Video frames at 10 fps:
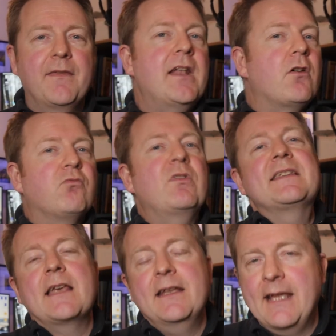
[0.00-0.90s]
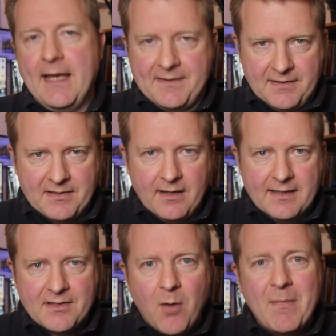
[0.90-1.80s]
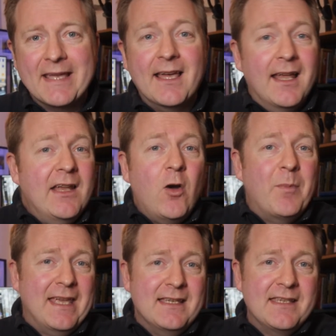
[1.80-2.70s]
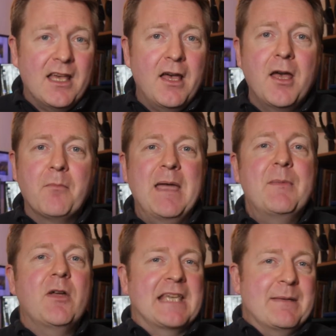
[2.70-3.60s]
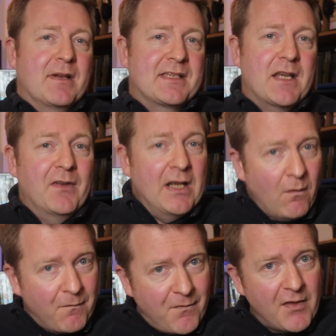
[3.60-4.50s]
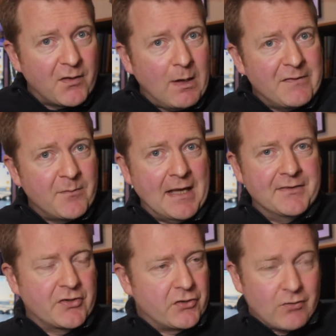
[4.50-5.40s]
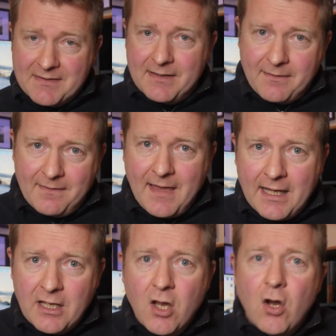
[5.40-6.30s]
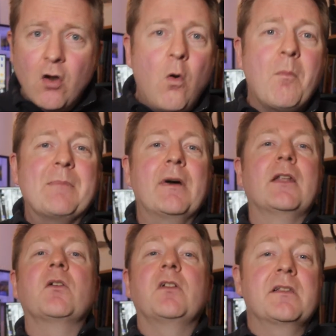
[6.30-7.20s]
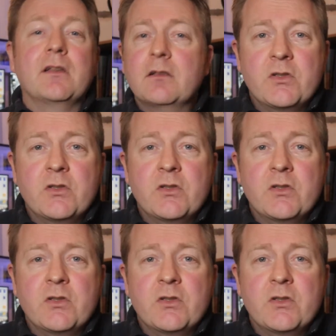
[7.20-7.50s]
Then I'll reset the exercise, I'll make it a little bit easier, maybe I'll take myself a little further away from that distracting thing, or make my long line a little